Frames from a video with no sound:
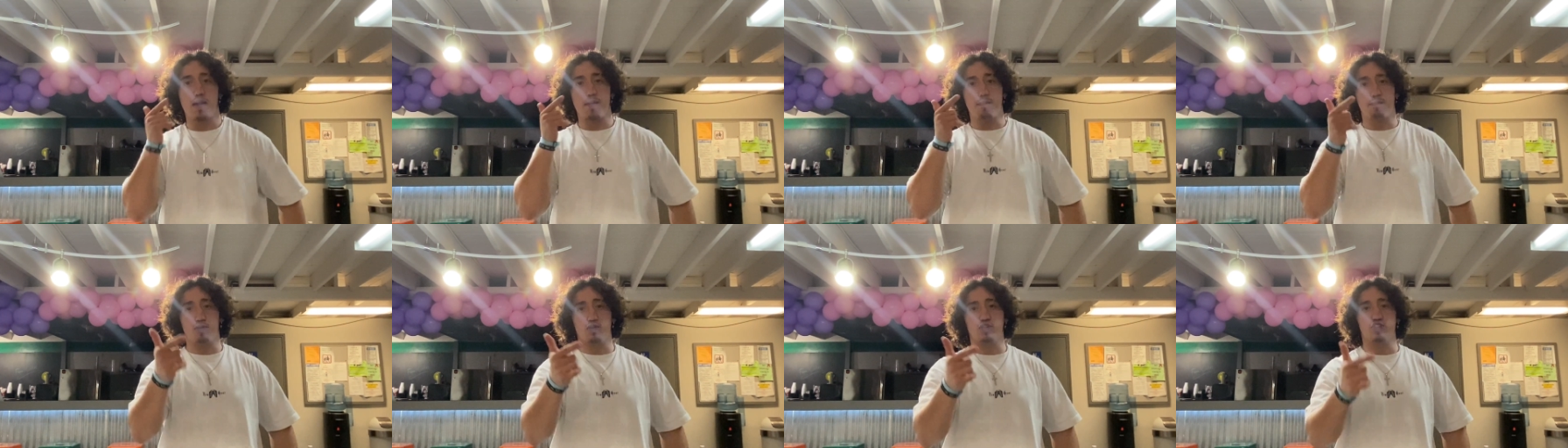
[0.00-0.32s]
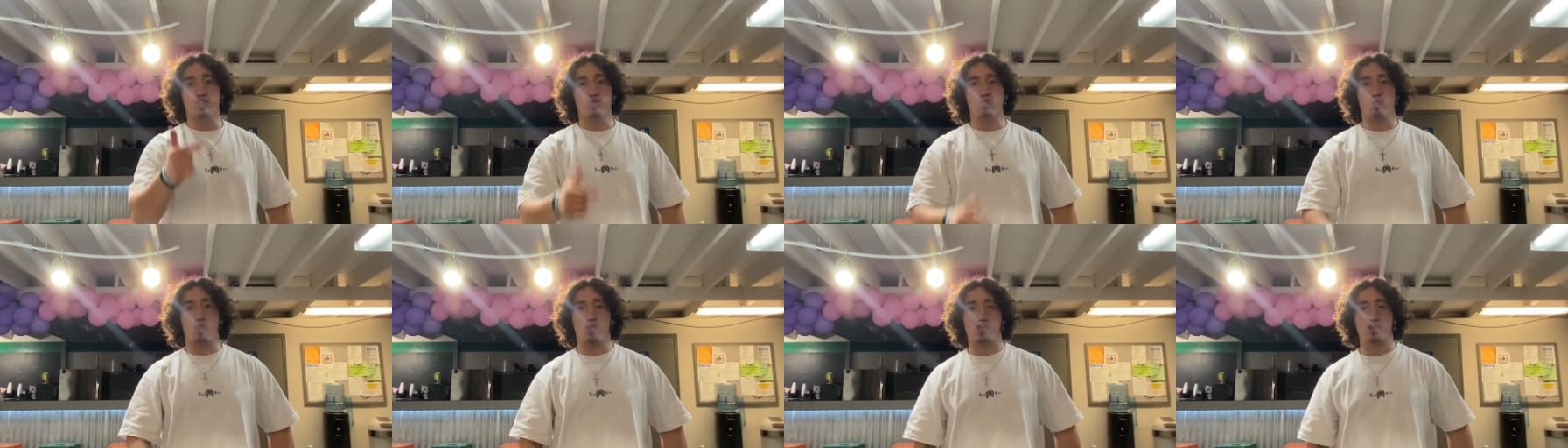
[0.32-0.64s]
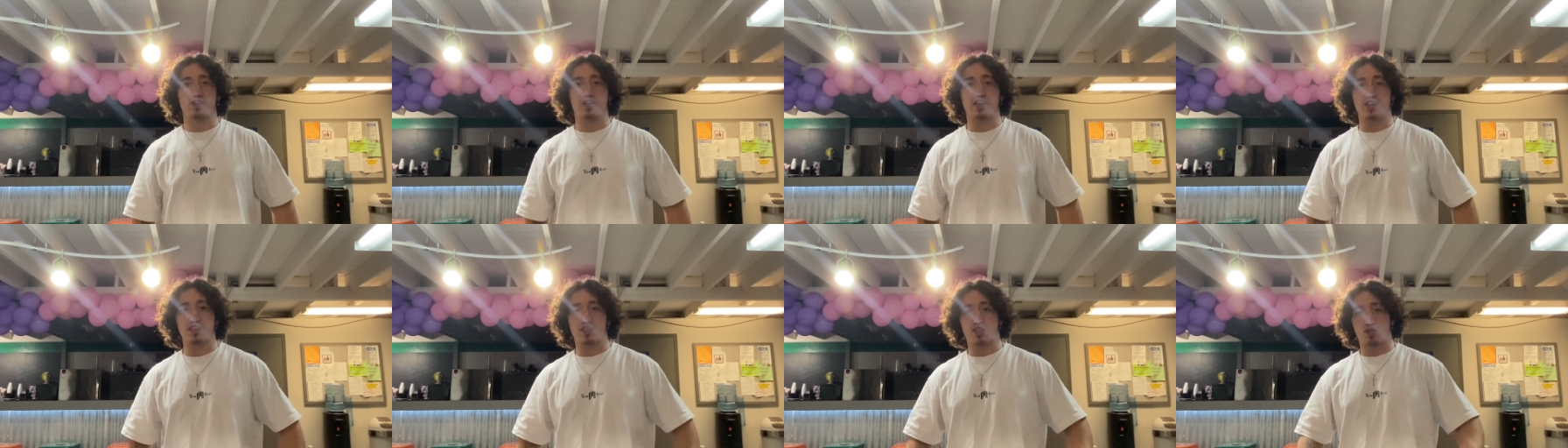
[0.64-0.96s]
Put the
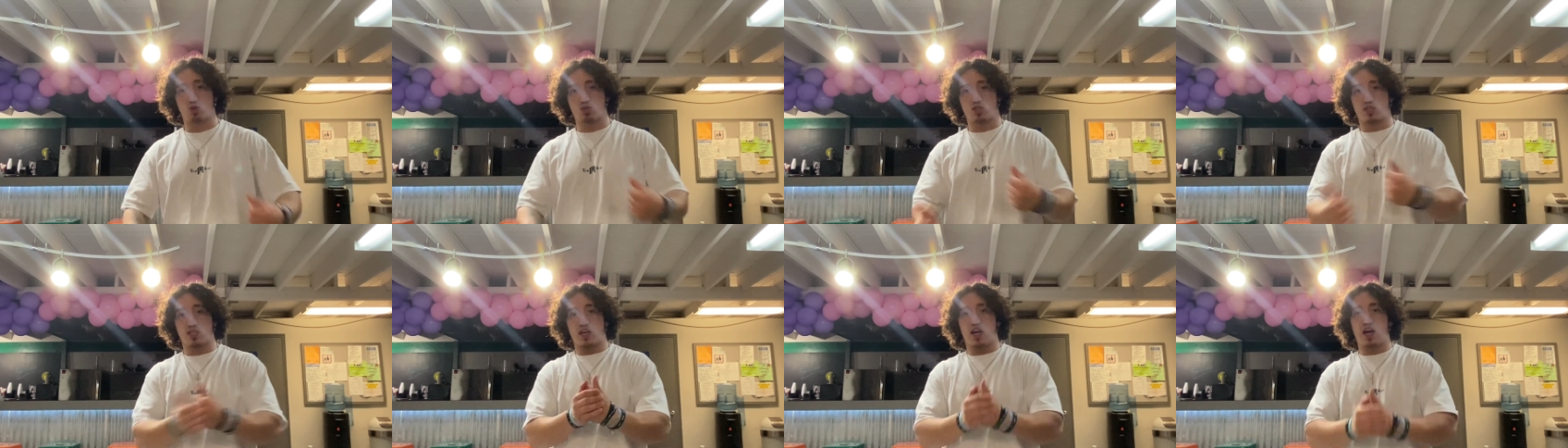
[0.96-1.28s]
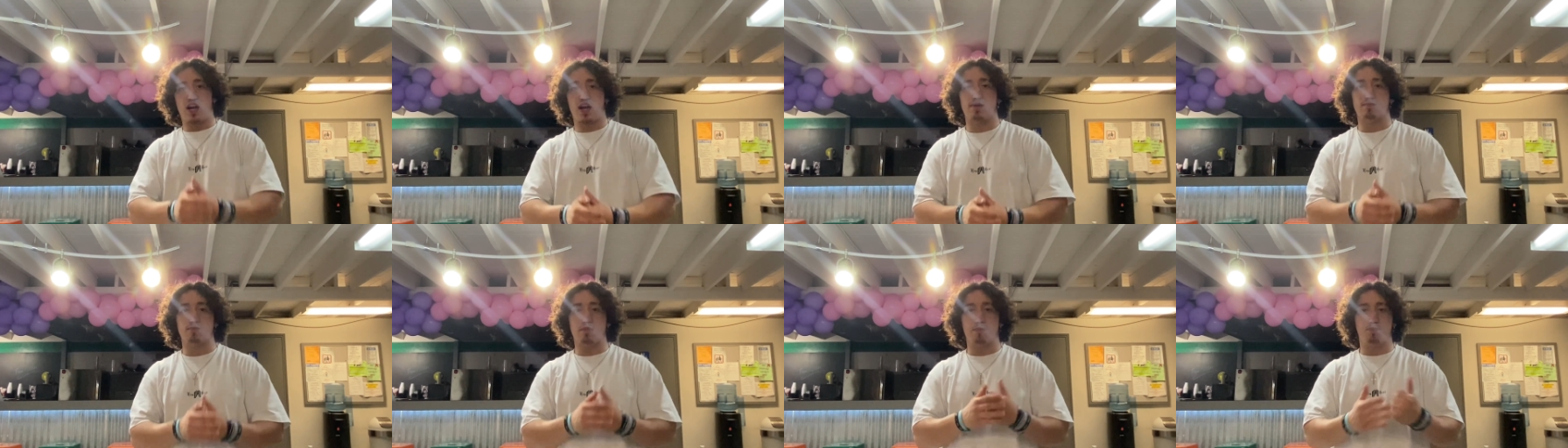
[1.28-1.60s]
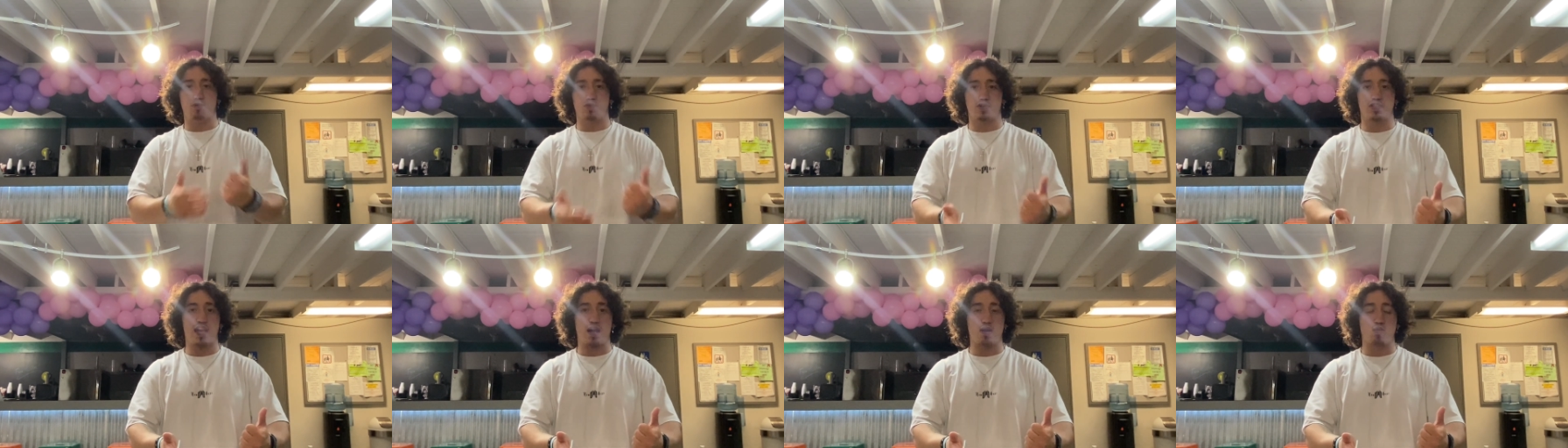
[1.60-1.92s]
work in. So tonight I'm gonna
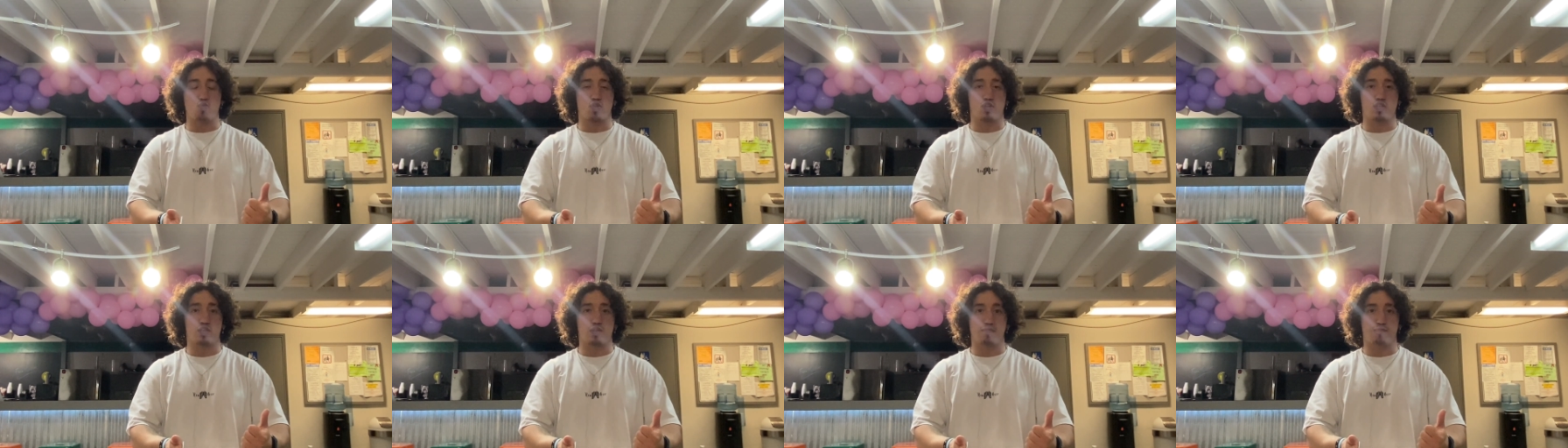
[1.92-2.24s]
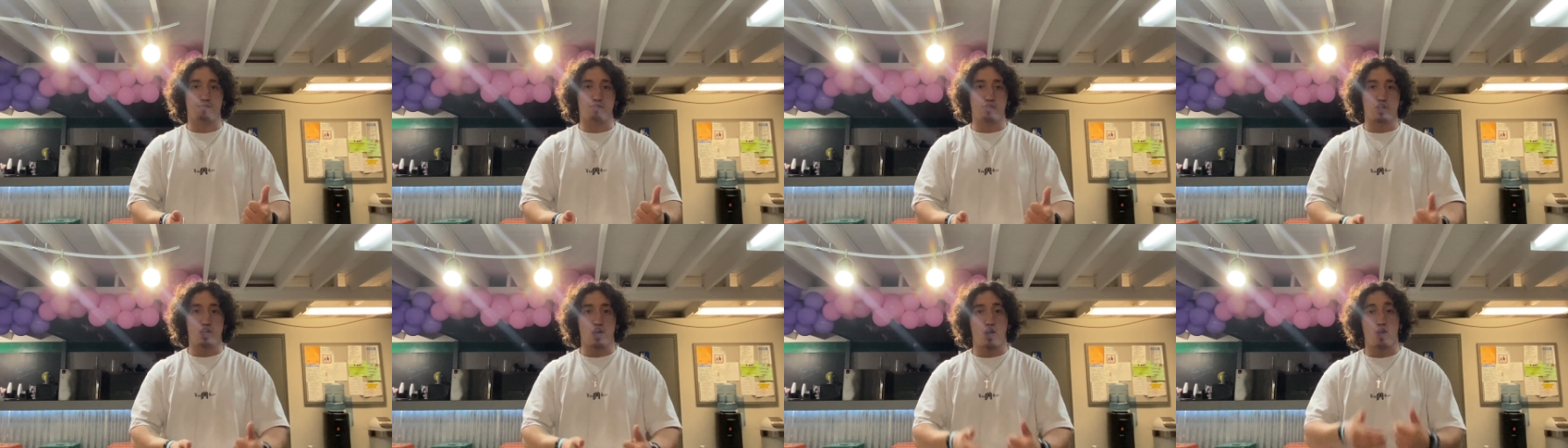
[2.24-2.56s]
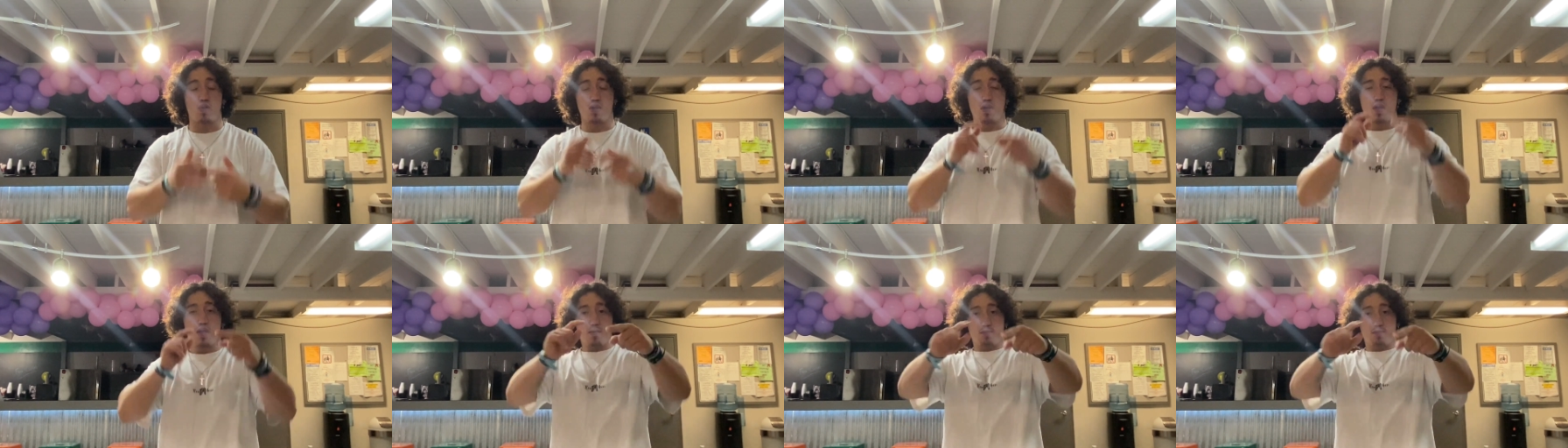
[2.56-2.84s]
put that work in for y'all.